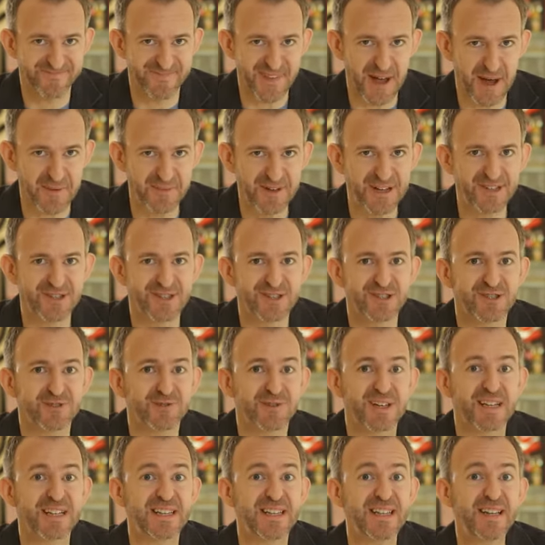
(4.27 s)
I'm going to
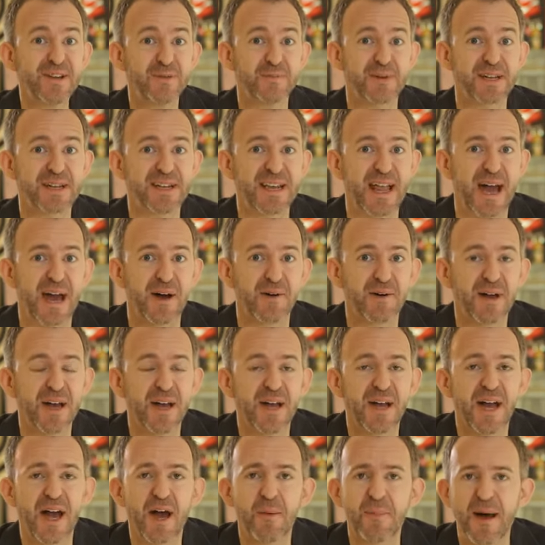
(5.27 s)
talk a little bit now
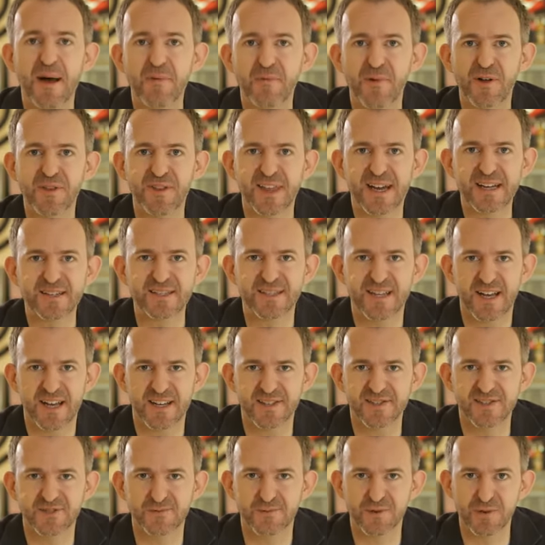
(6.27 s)
about what that
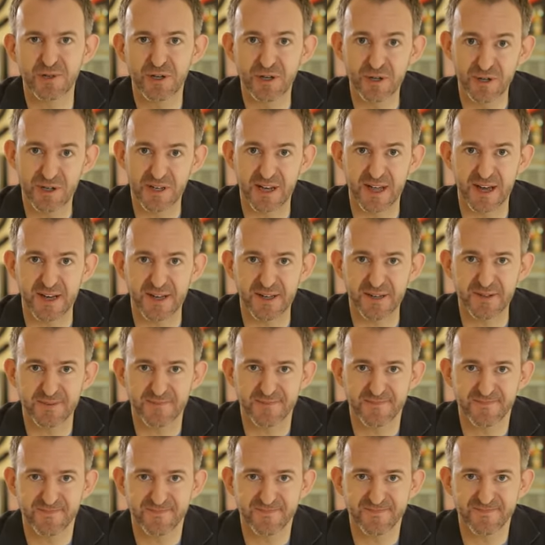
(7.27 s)
test will look like.
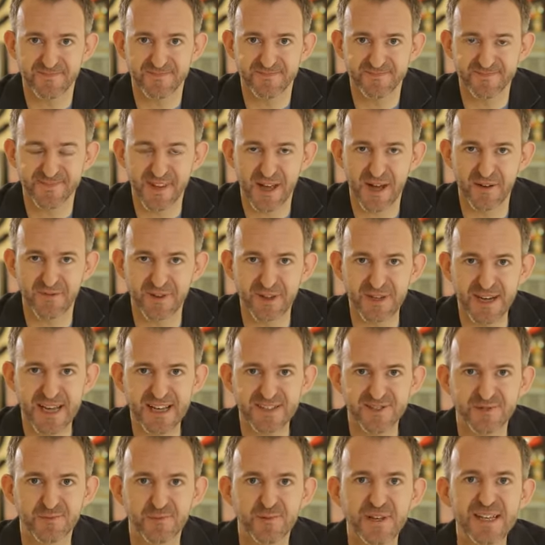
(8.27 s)
Over the
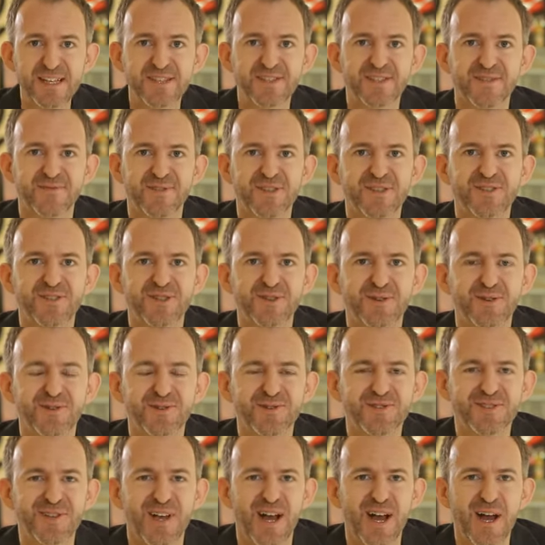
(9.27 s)
next weeks of this
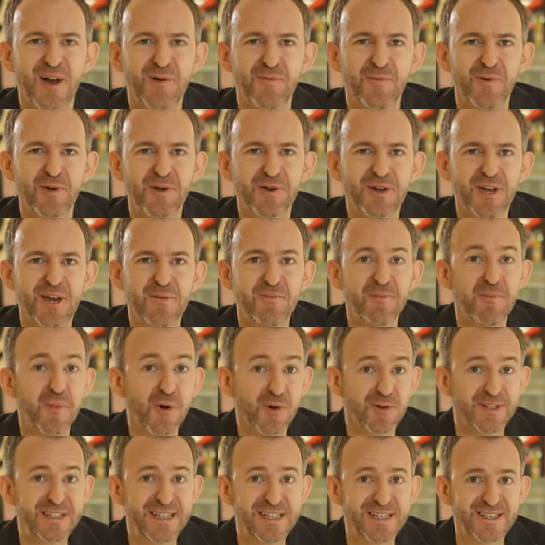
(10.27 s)
course, we'll look in
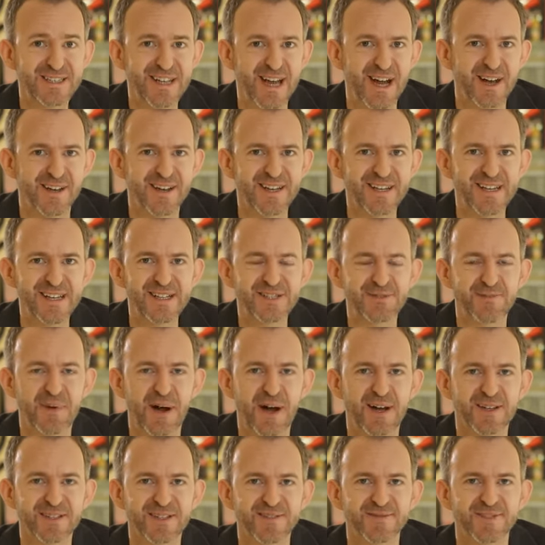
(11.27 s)
more detail at each
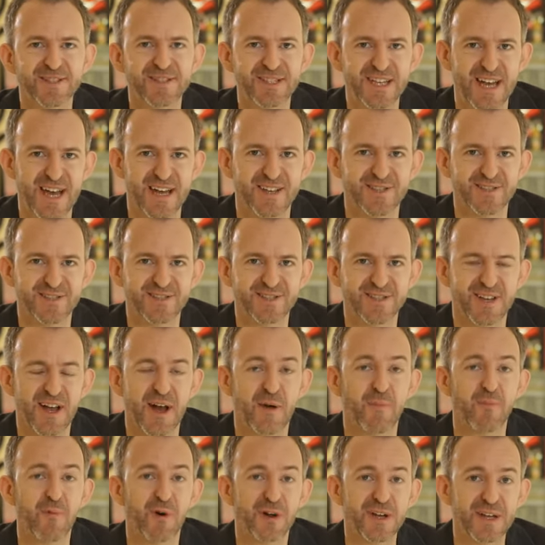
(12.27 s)
part of the test
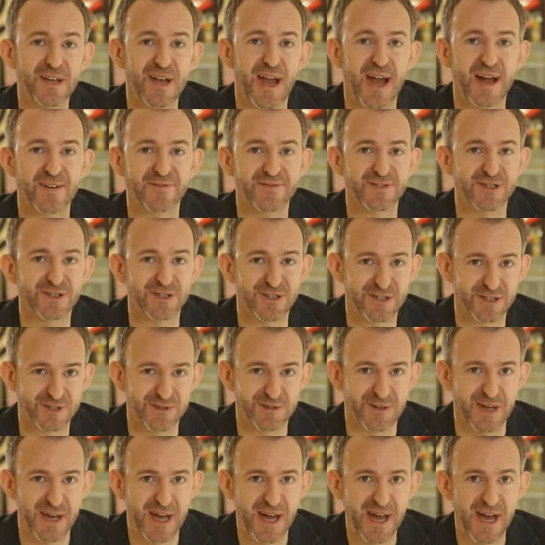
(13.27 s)
and what you have to do.
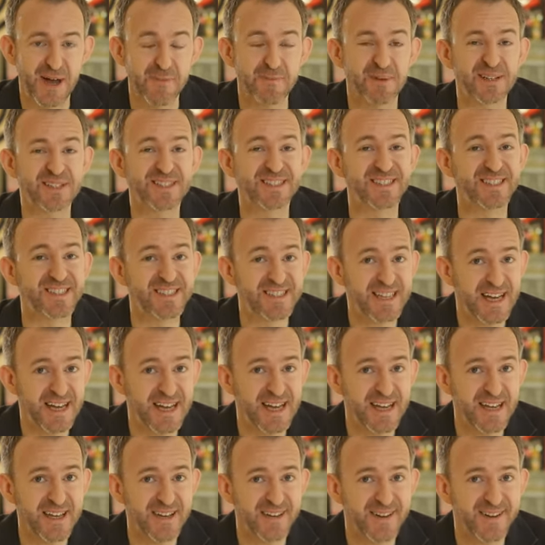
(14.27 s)
But
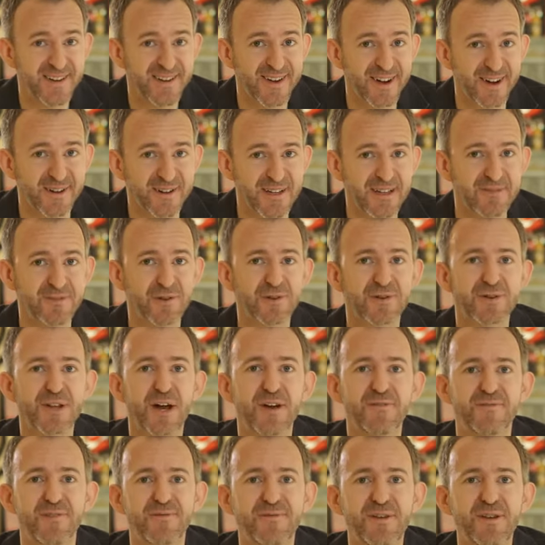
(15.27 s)
today, I'll give you an
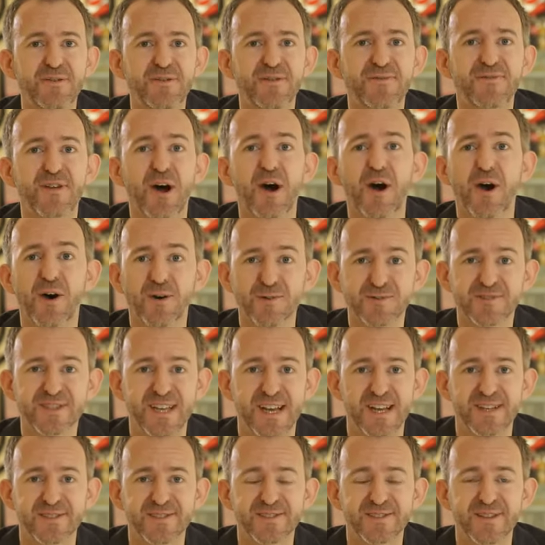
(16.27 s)
overview of the whole
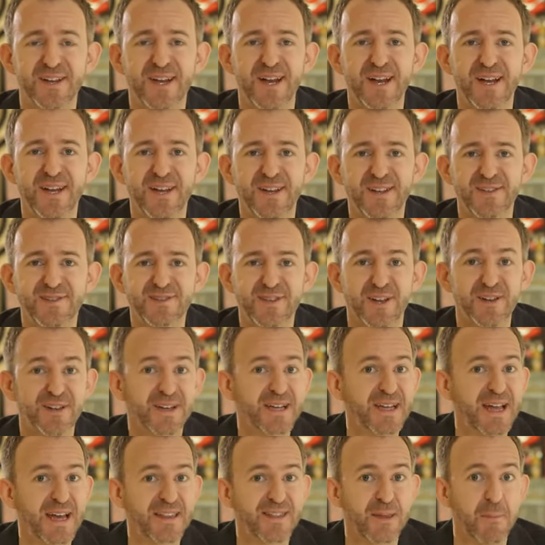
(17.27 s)
test so you
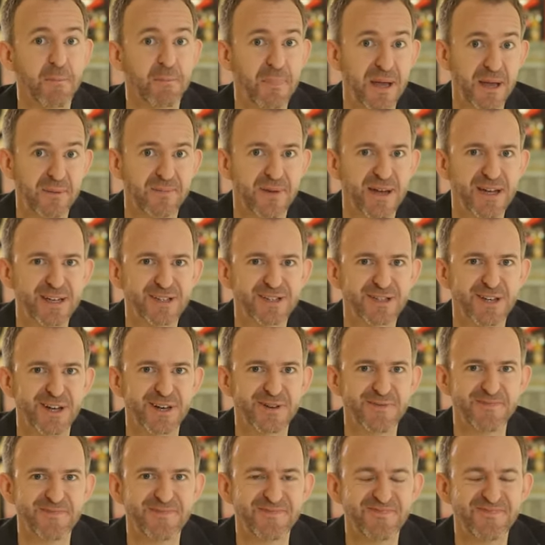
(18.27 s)
can get the big picture.
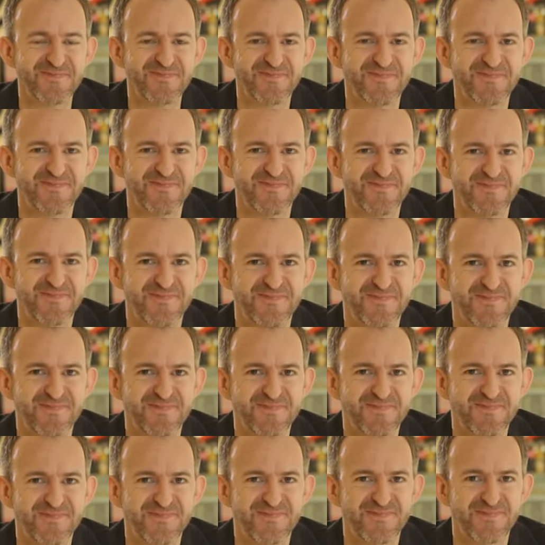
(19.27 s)

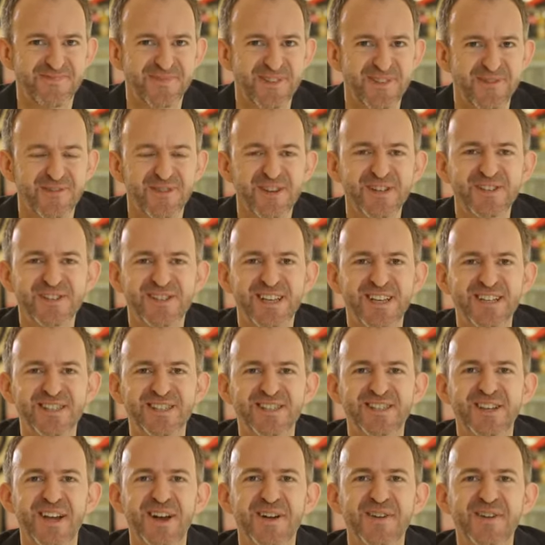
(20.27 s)
The first thing to
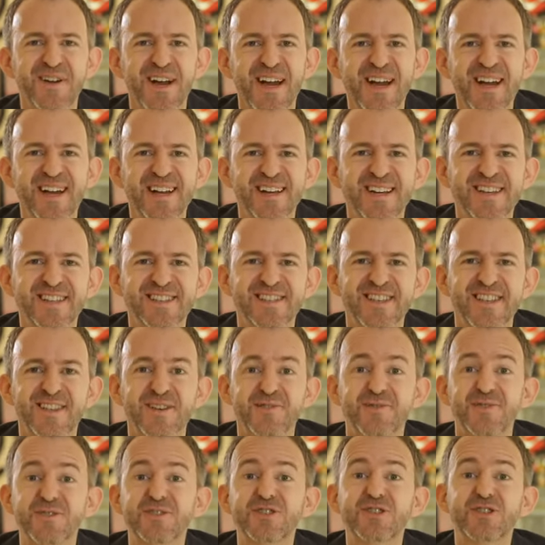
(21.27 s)
know is that
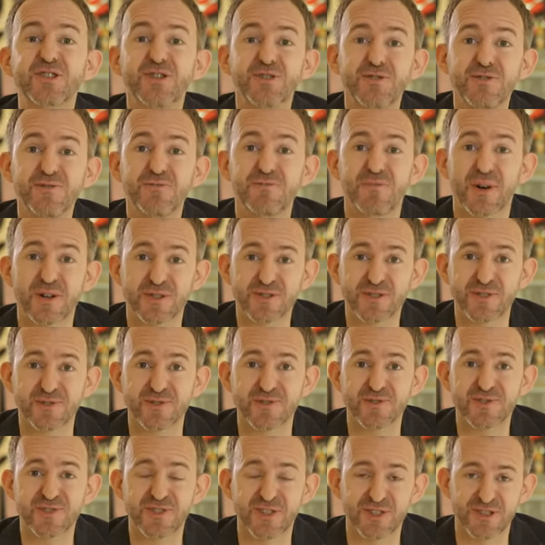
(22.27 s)
there are two
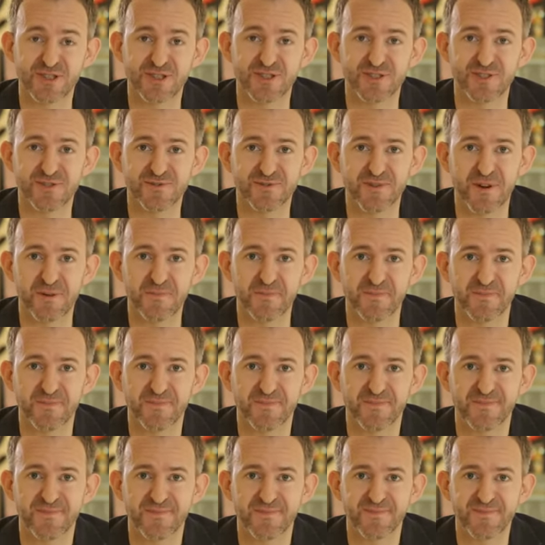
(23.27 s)
modules to choose from:
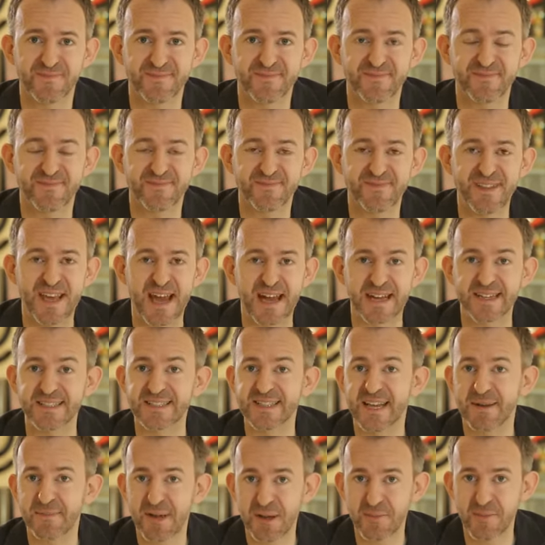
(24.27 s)
the
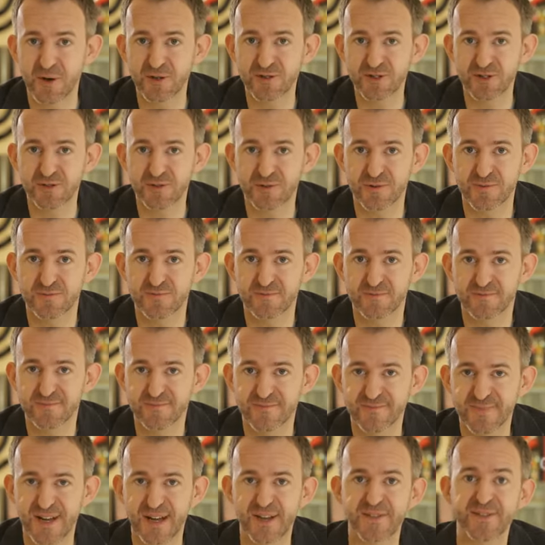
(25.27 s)
academic module
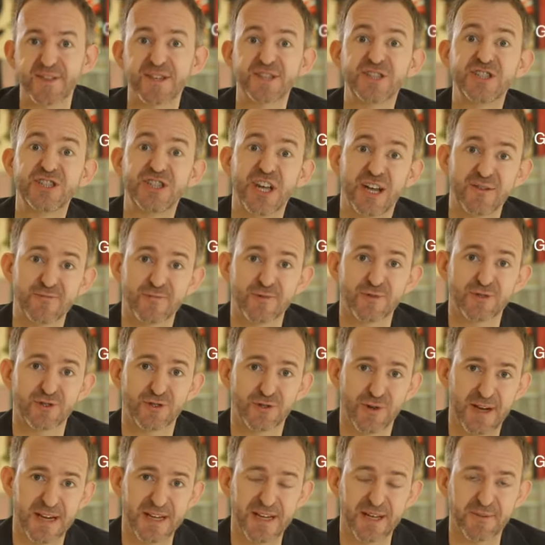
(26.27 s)
and the general
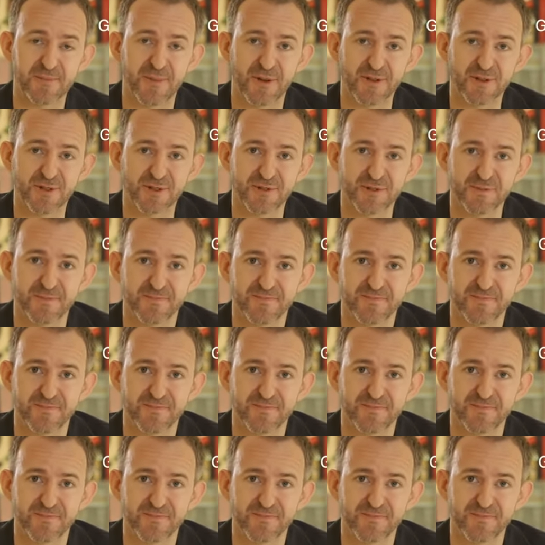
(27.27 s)
training module.